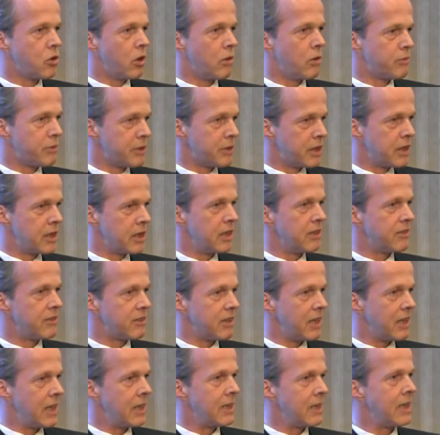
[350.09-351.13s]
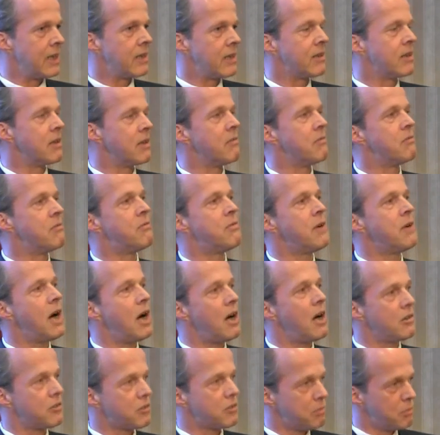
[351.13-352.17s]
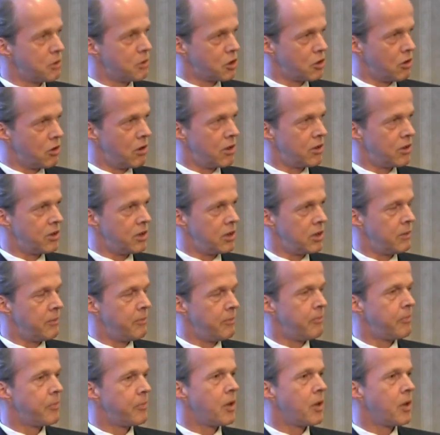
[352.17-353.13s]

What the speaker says: confidently say that the vast majority